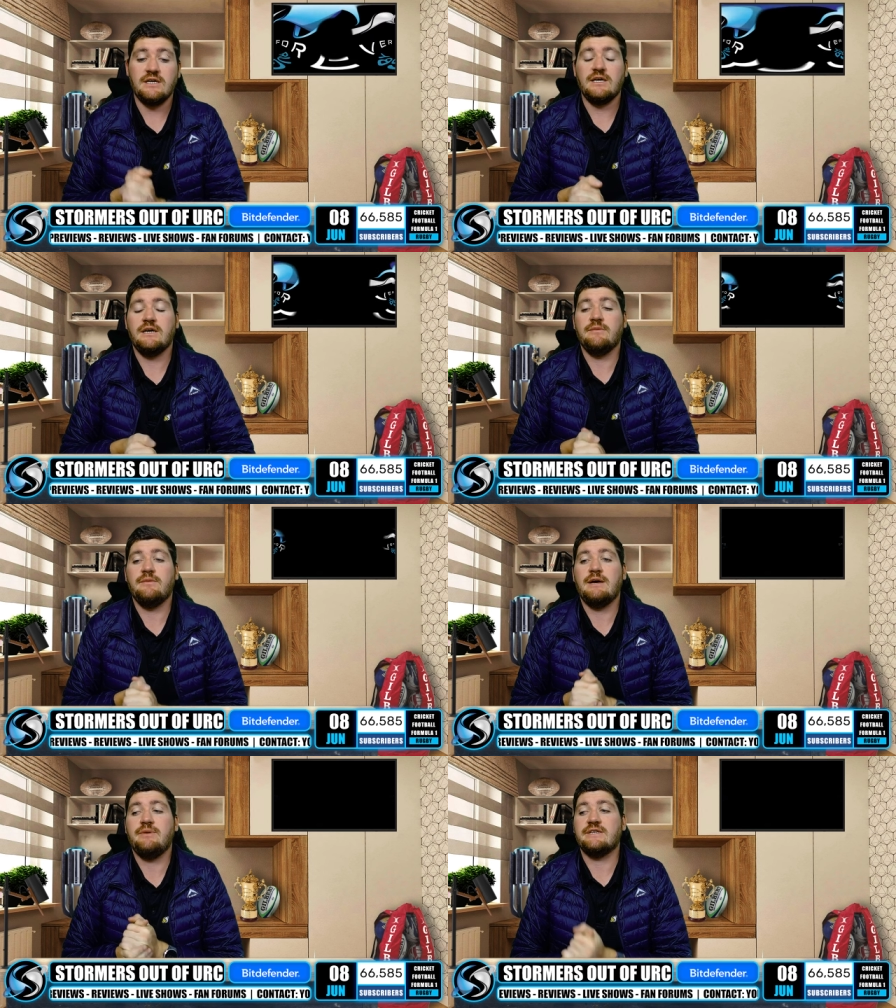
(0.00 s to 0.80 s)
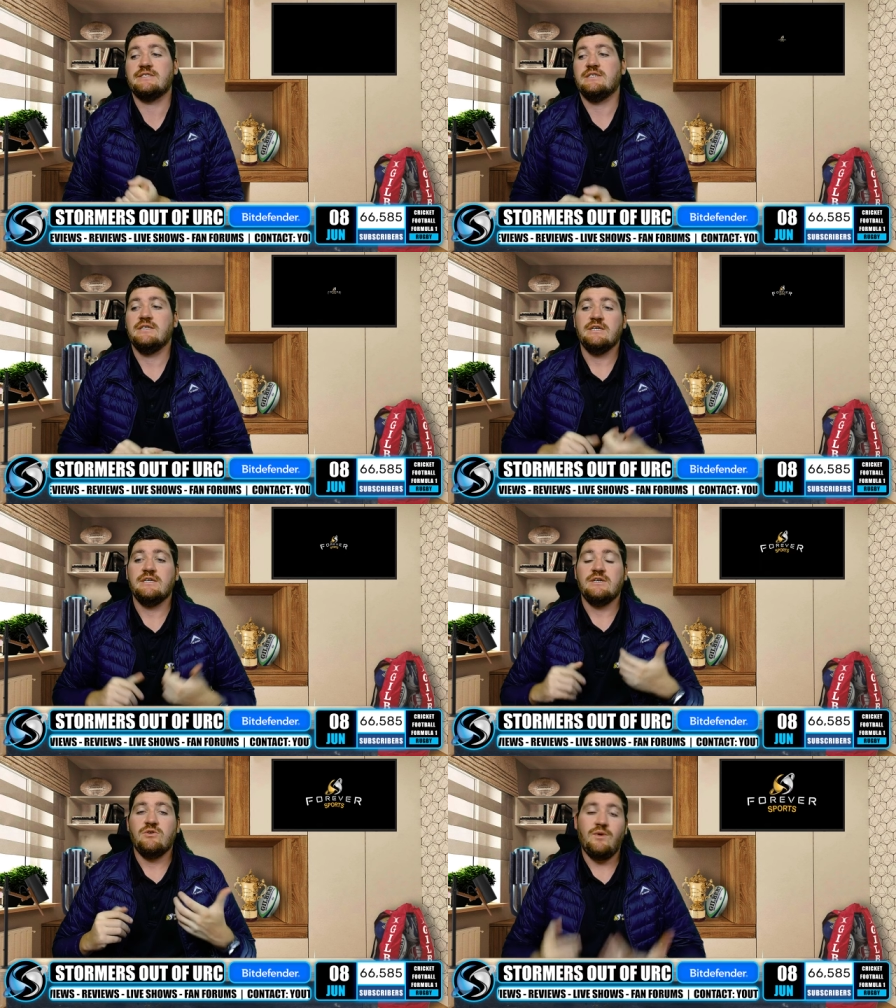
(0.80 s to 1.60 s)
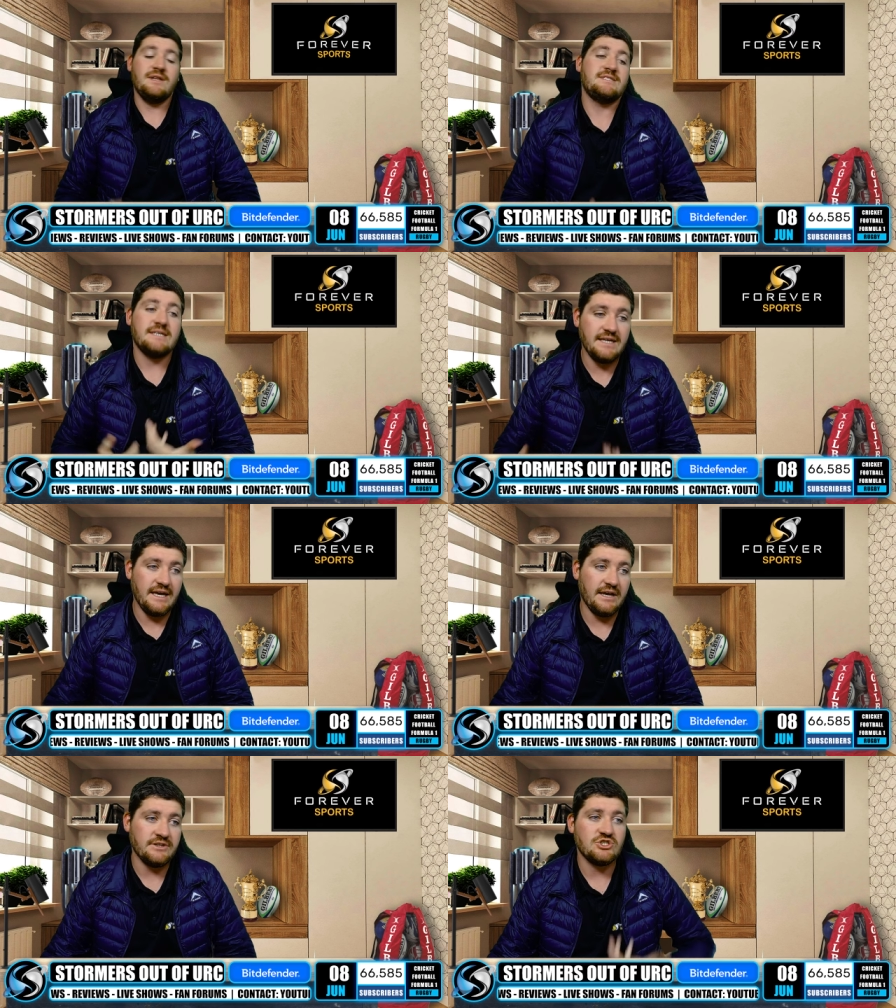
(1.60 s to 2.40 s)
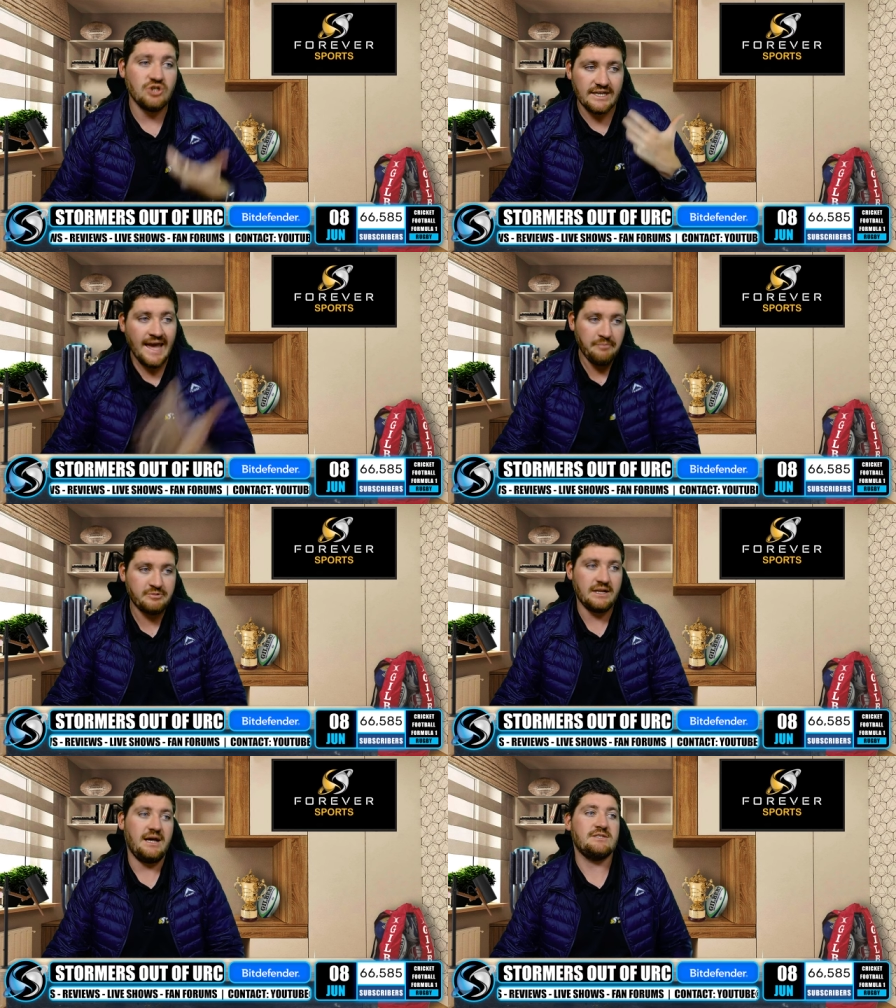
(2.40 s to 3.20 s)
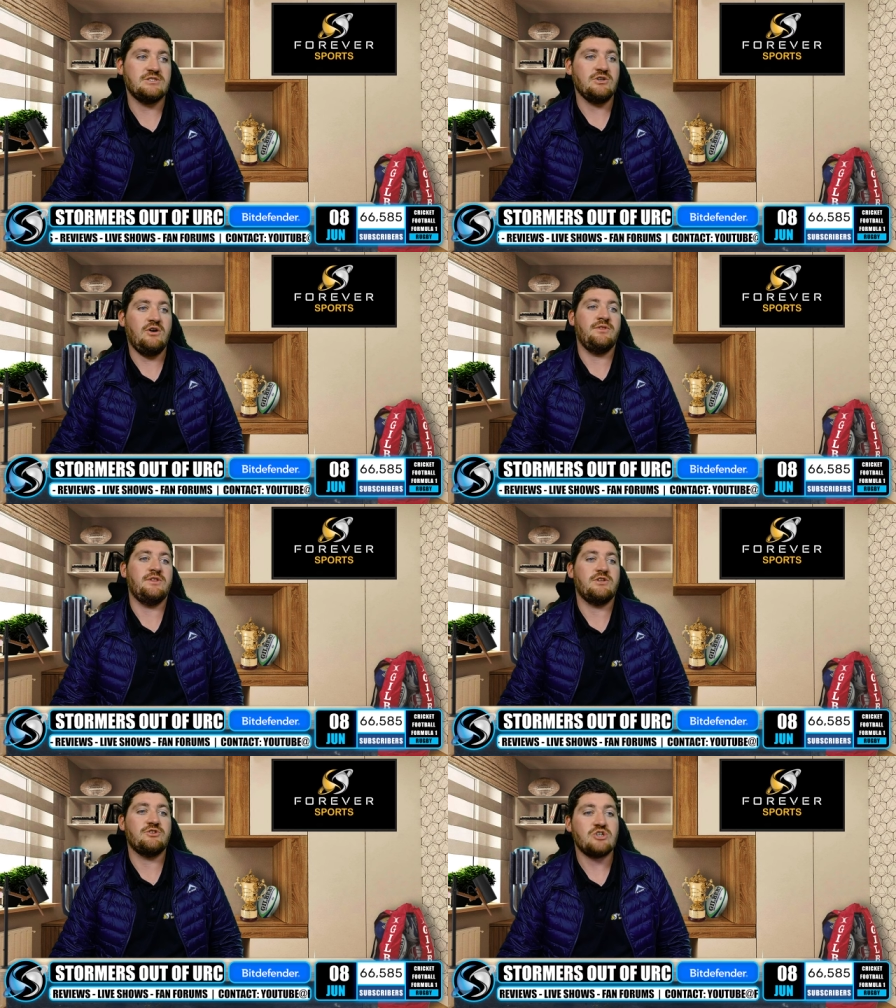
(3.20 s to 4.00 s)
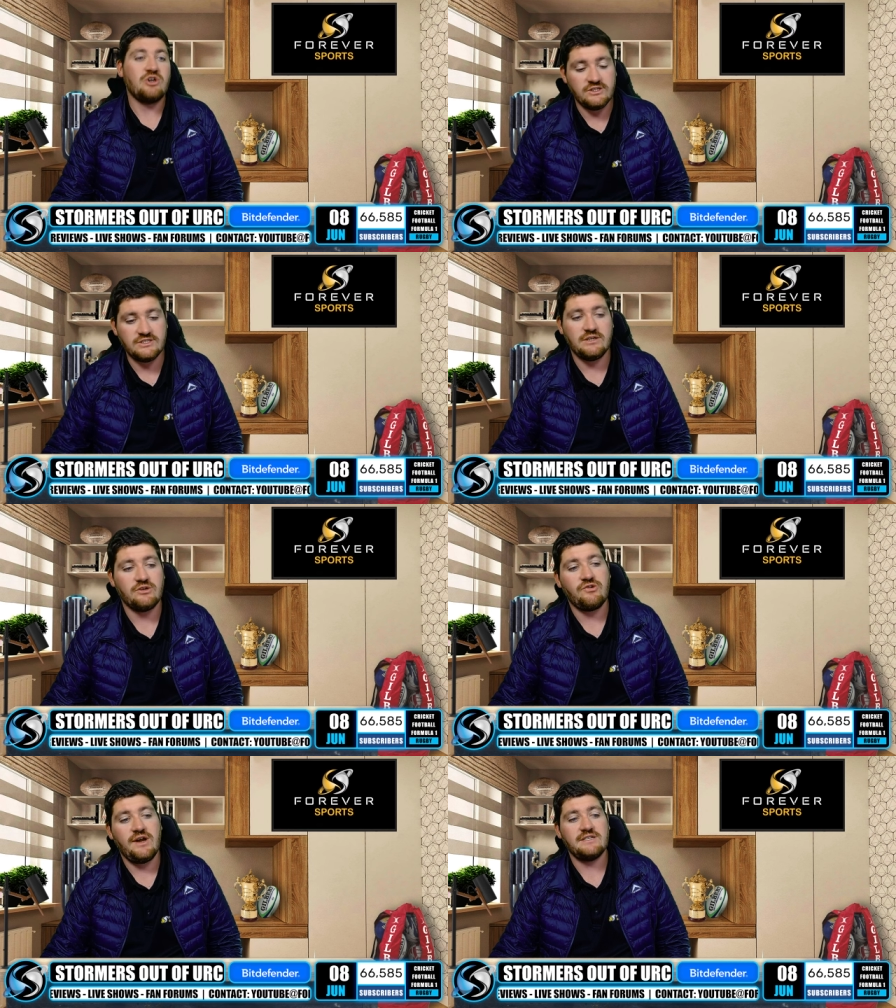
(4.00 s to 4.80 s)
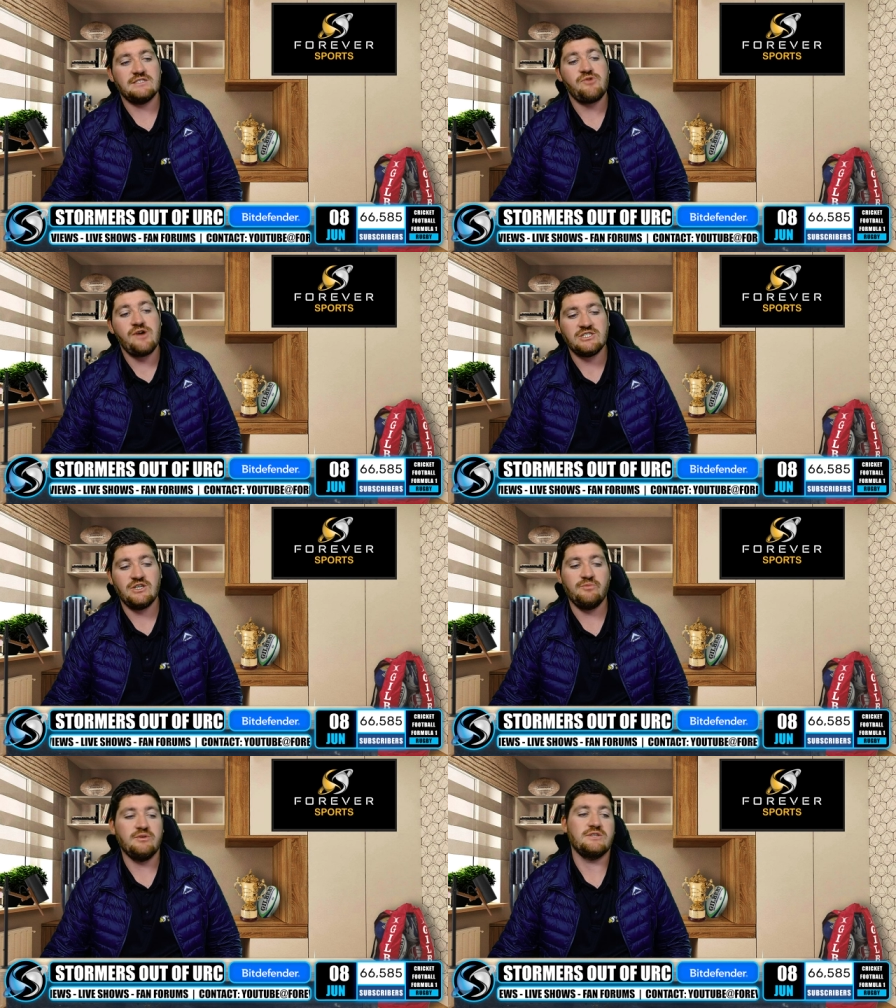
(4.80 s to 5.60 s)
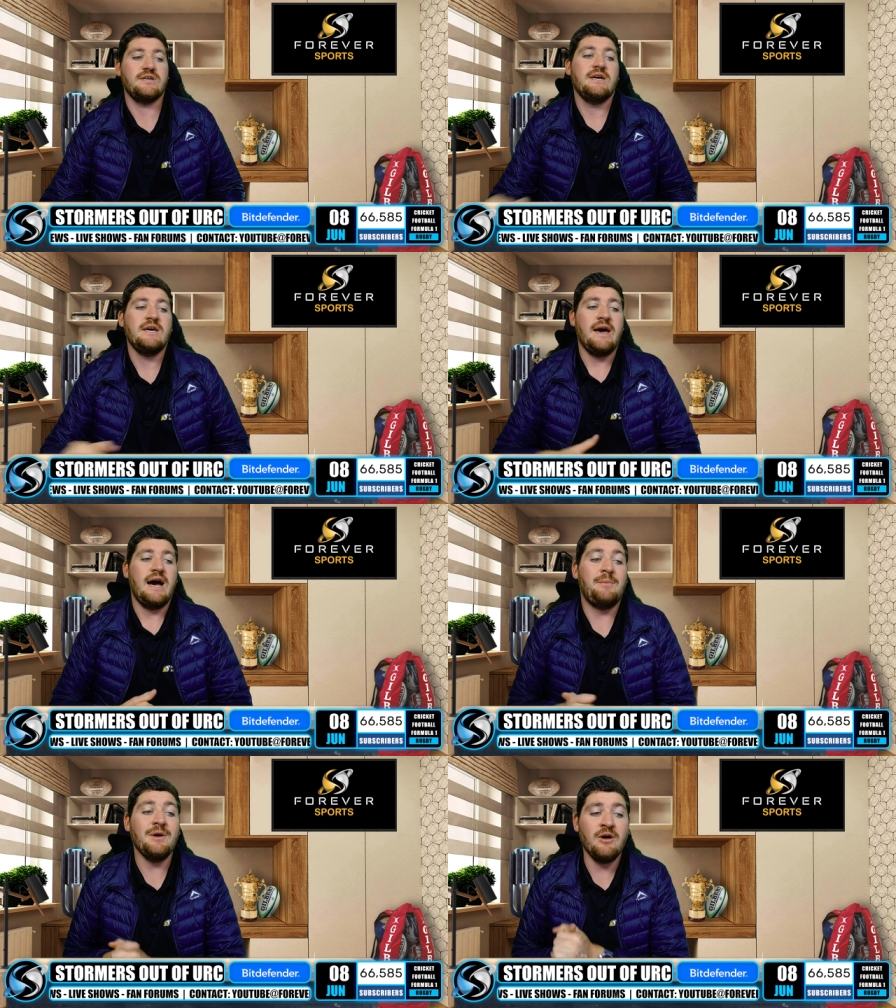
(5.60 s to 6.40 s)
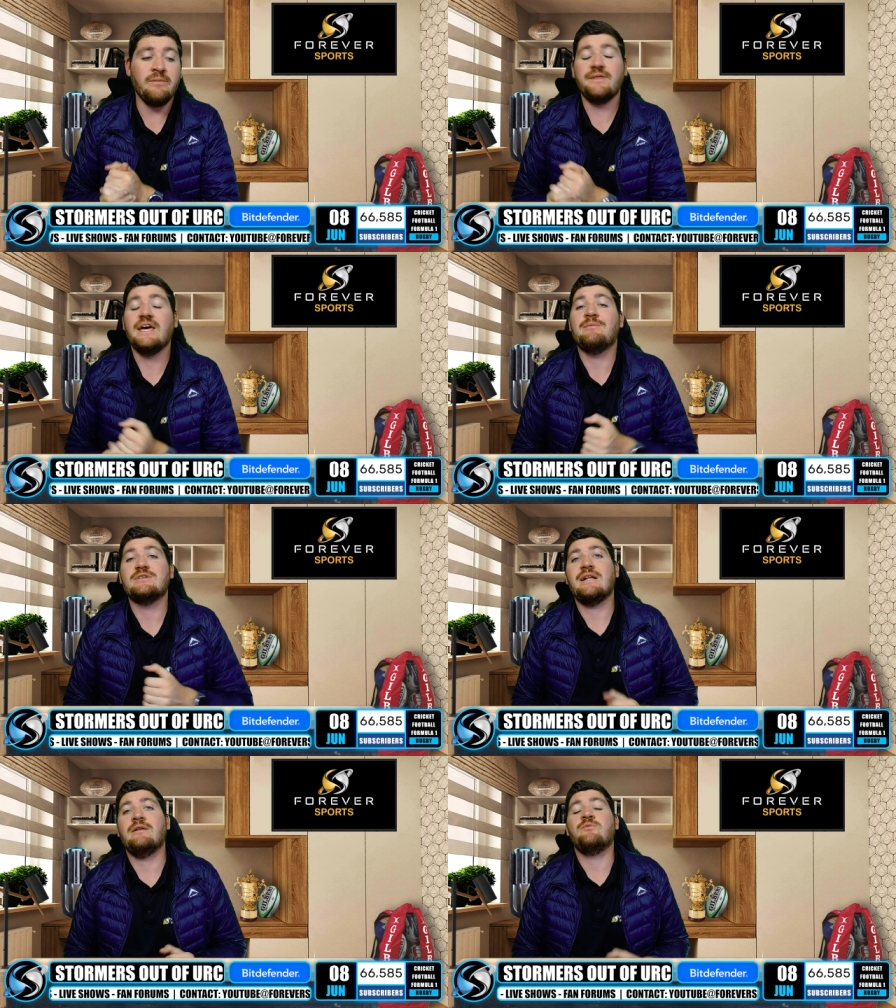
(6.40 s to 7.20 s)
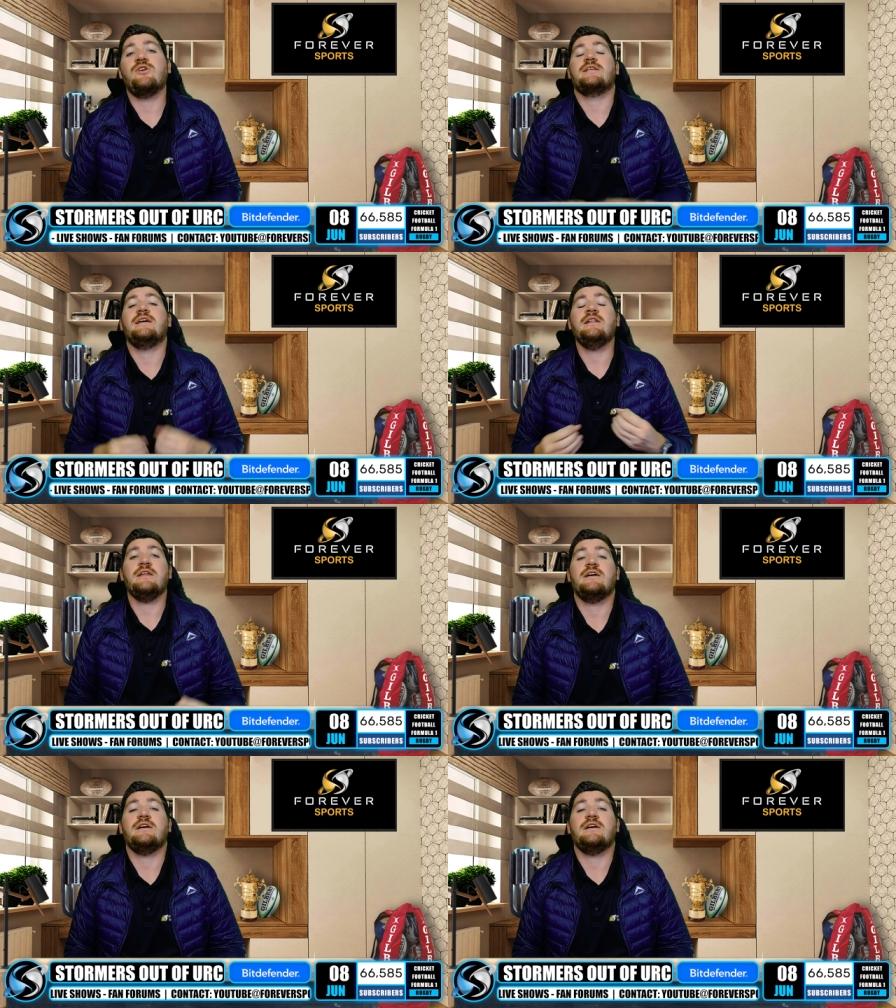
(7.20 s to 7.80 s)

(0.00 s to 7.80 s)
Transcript: Um, uh, but, Once again, just not capitalizing on the, the chances they were creating, the pressure they were building. A big moment in the game was Salmaan getting